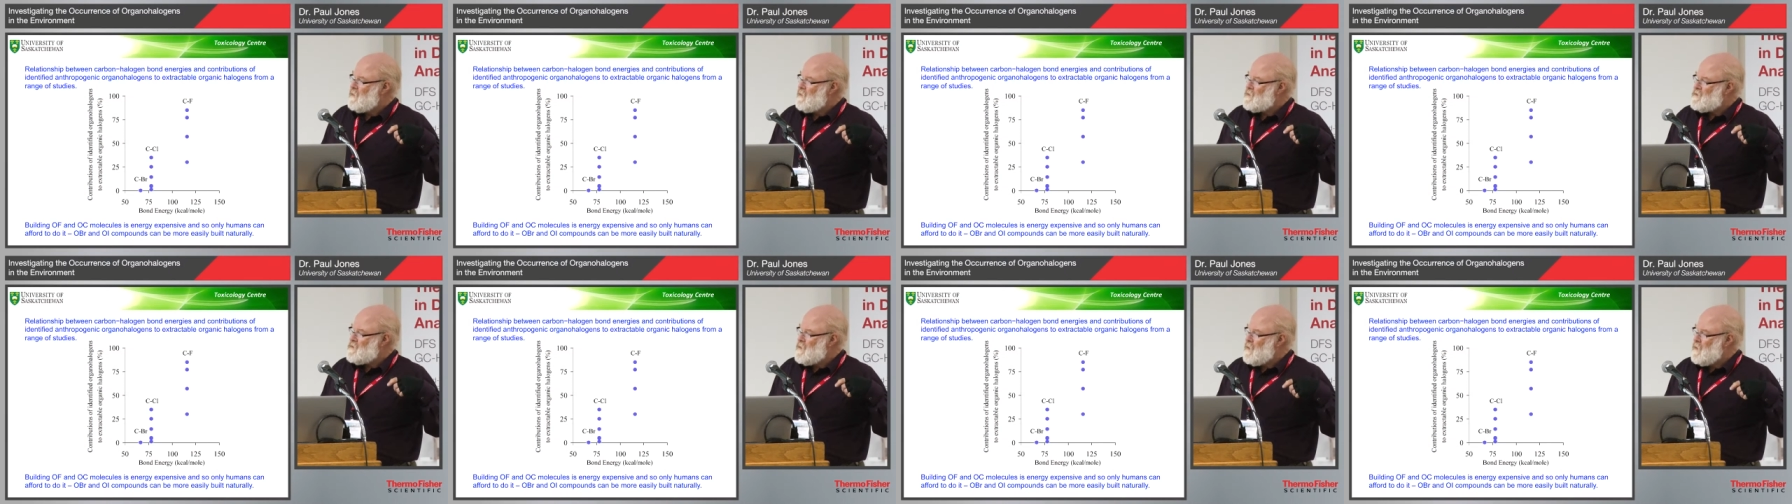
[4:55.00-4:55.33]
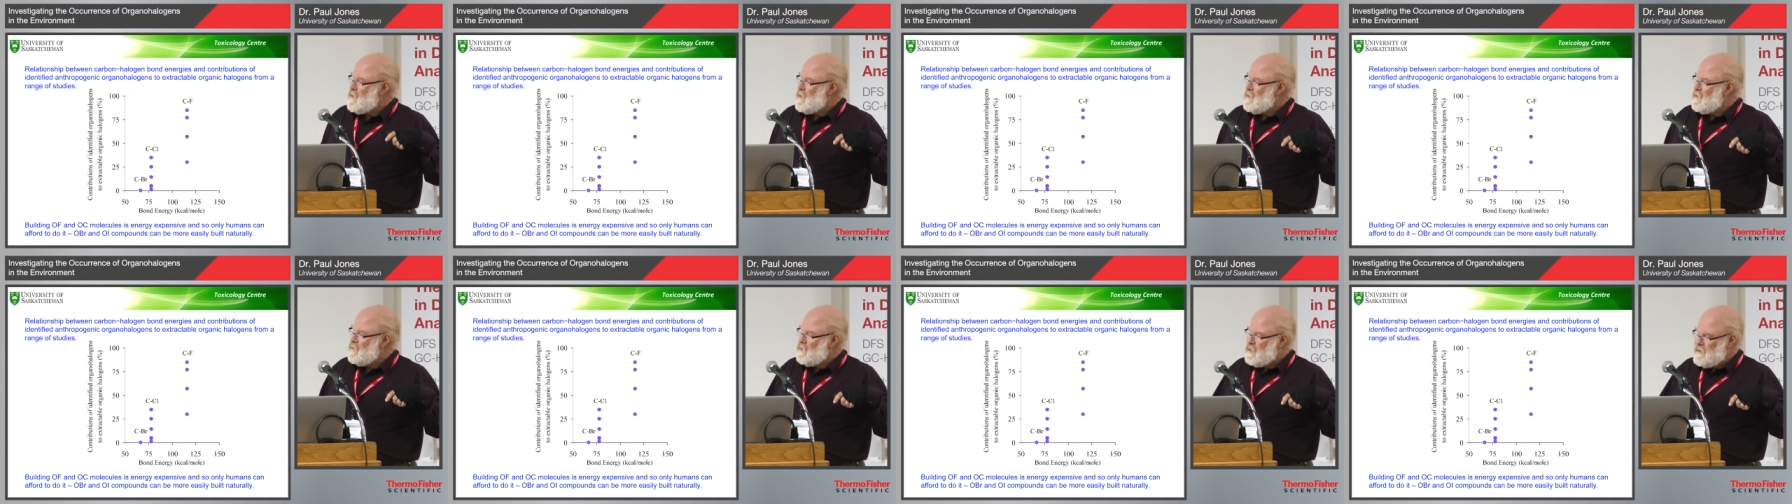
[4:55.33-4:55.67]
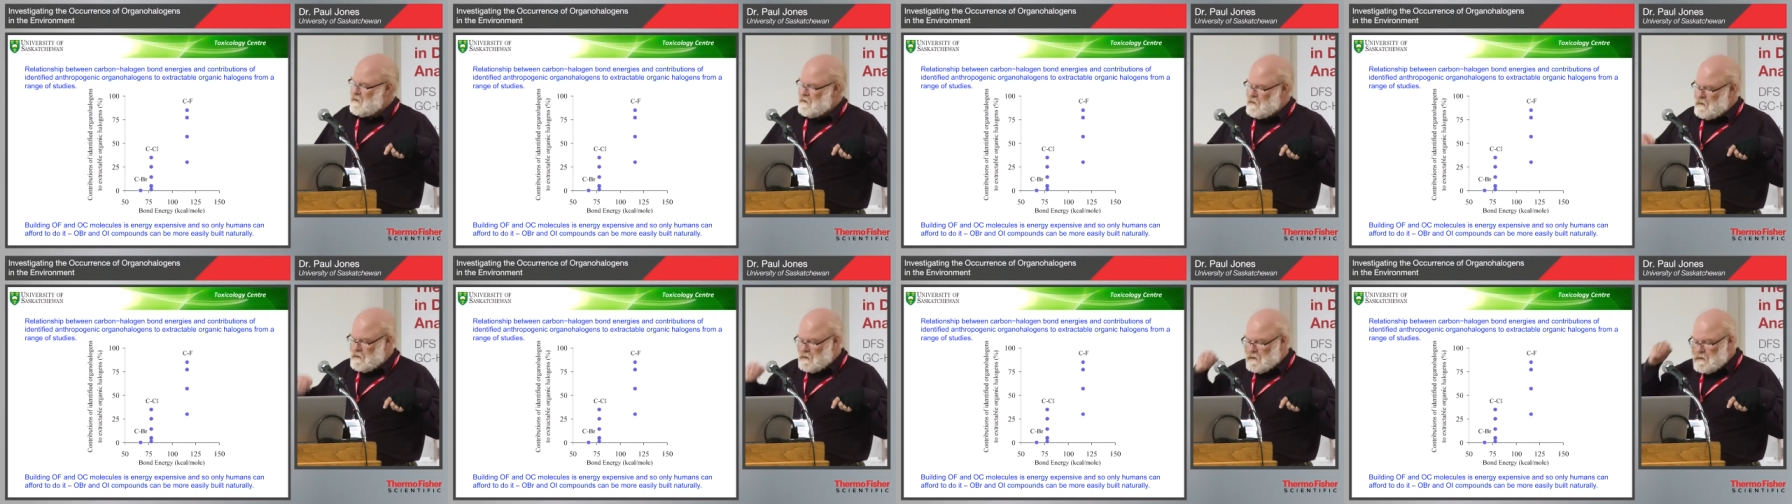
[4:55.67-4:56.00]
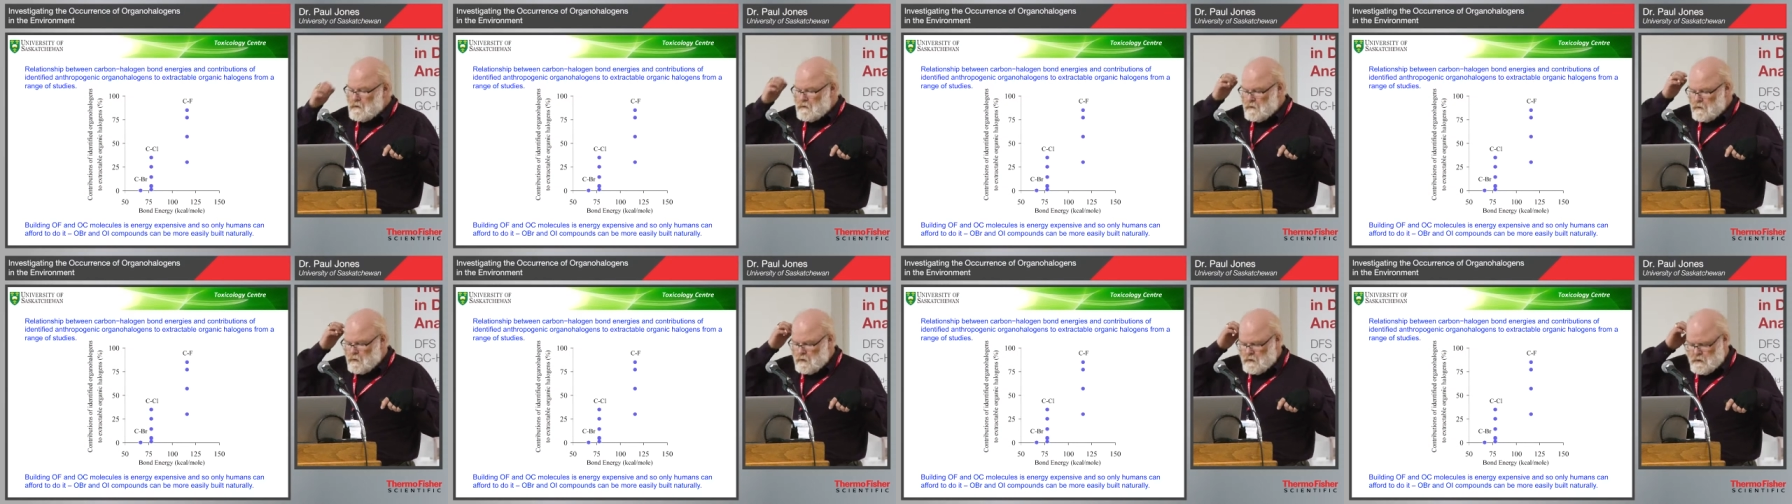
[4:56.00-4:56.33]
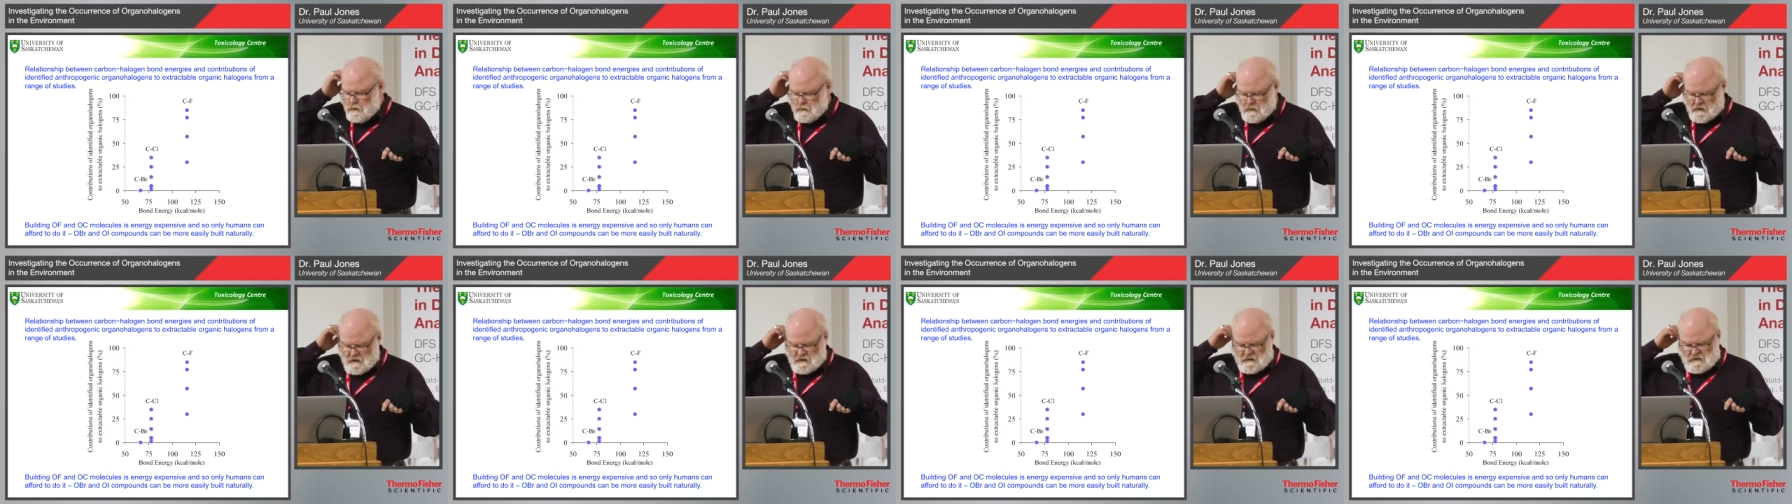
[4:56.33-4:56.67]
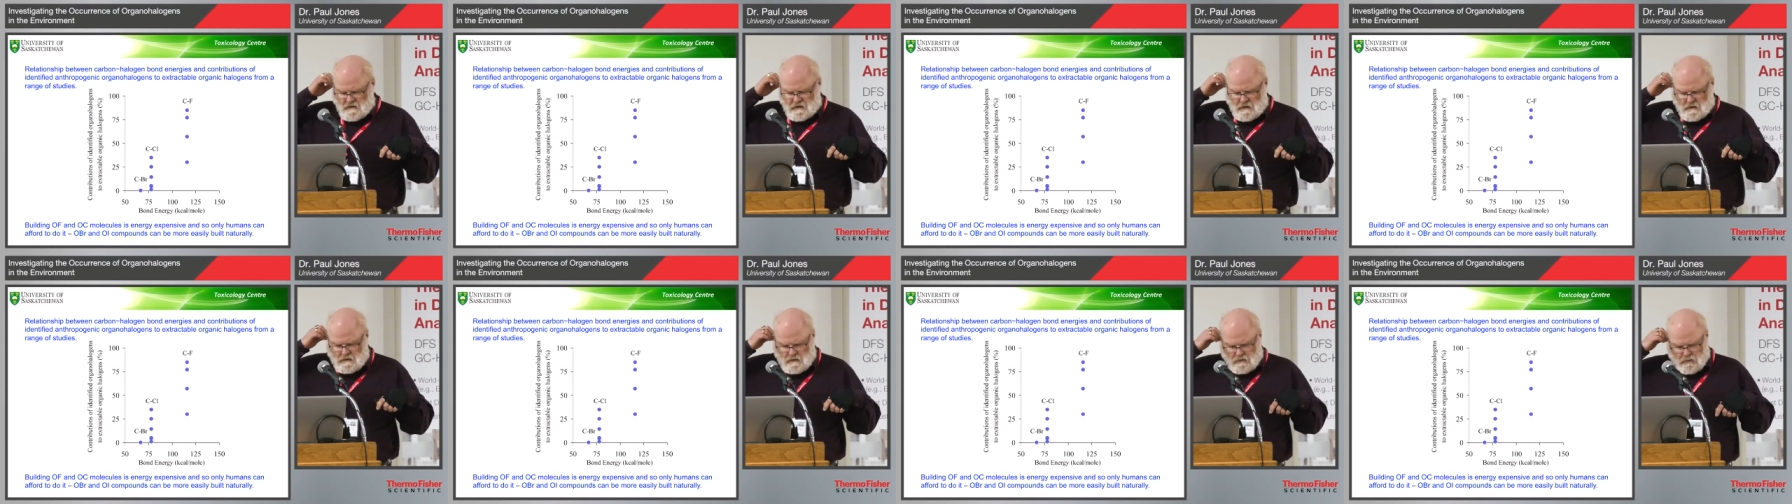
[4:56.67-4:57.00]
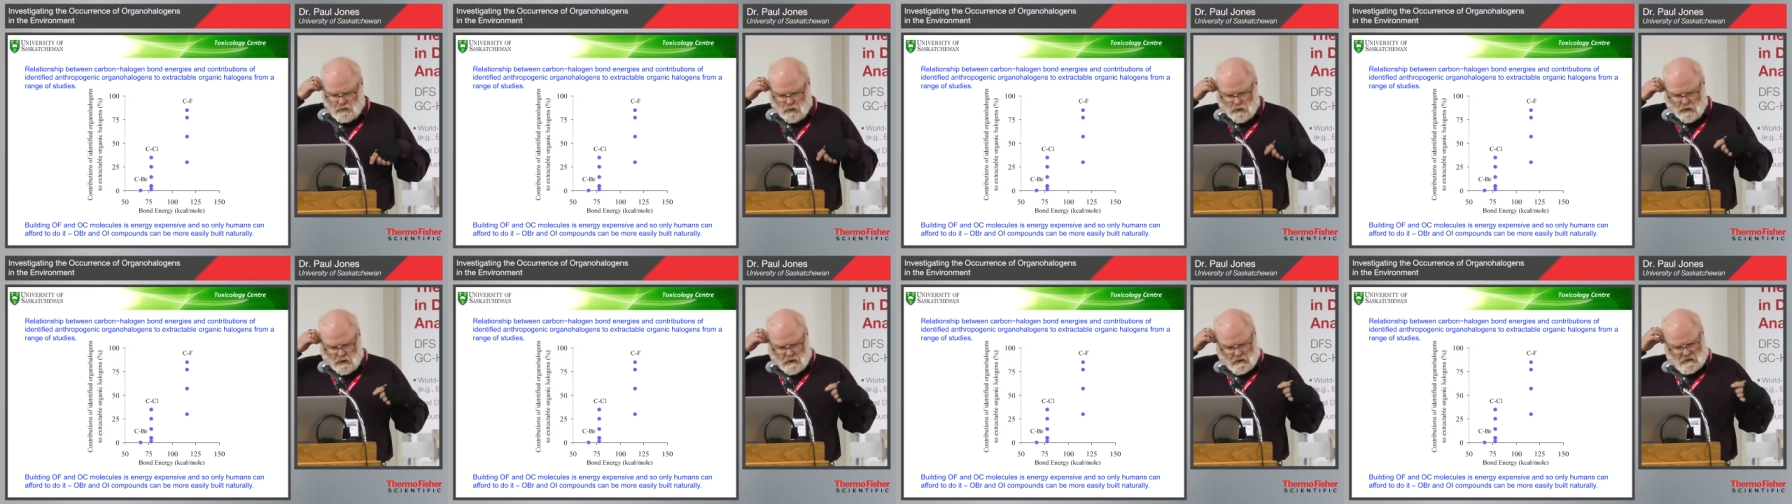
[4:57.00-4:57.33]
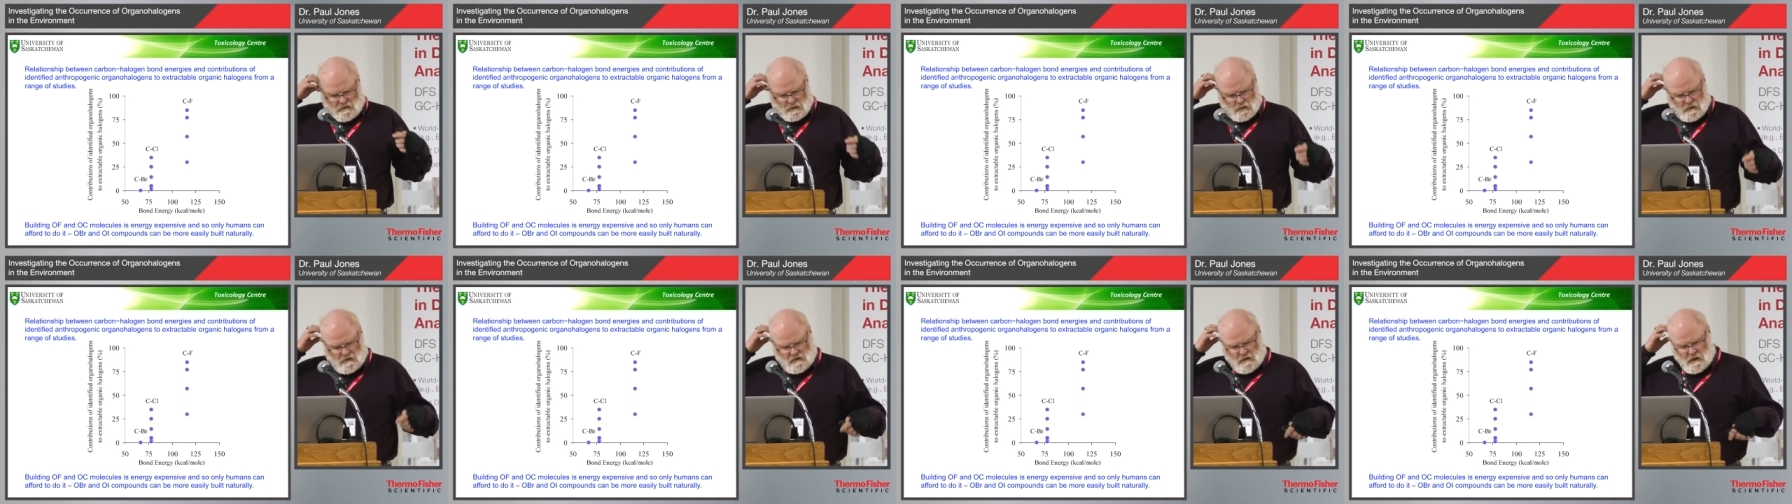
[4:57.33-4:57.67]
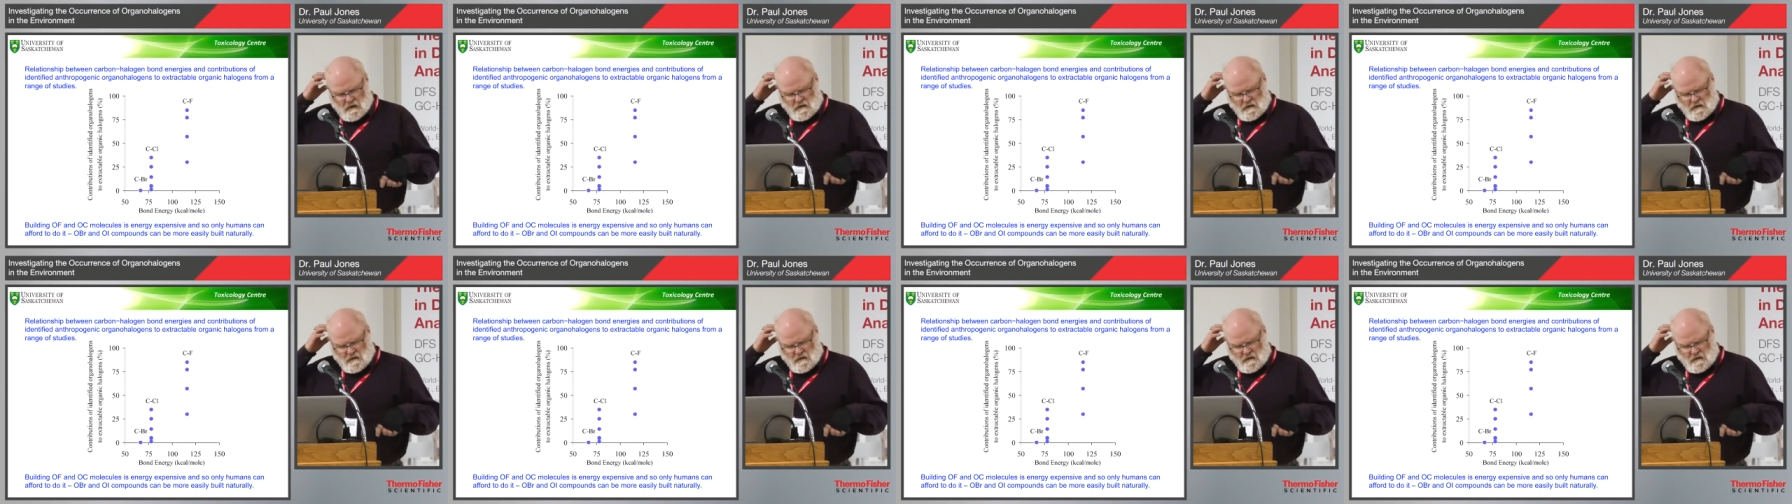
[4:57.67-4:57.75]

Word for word: so we were doing extensive work, as, we,